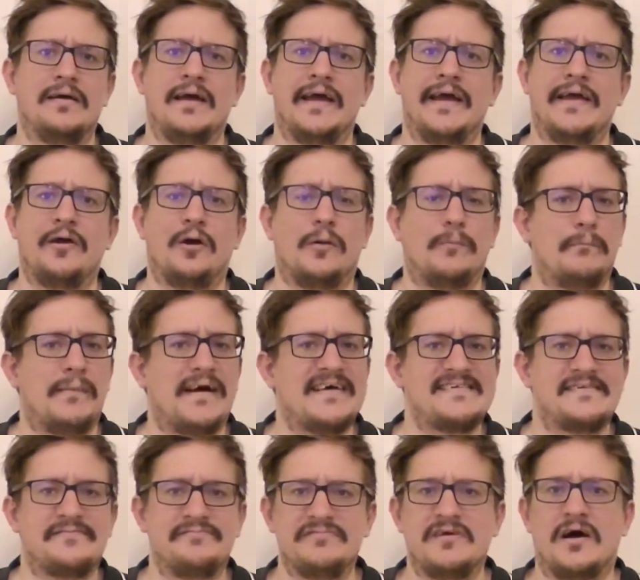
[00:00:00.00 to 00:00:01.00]
It got a
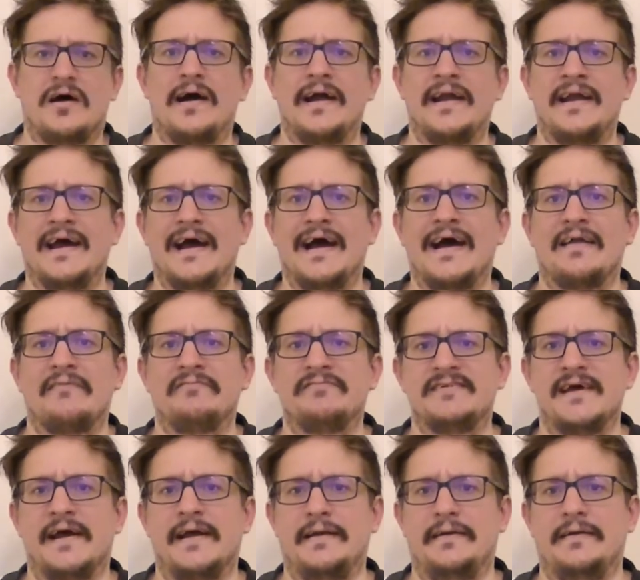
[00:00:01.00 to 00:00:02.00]
massive 9 out of
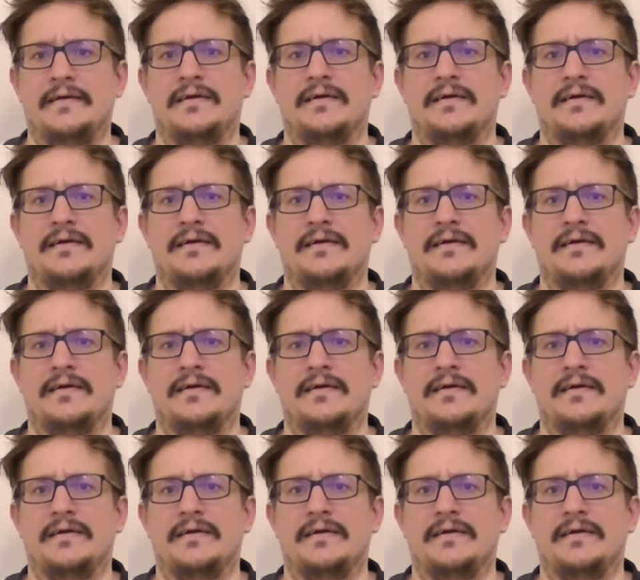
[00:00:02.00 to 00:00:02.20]
10.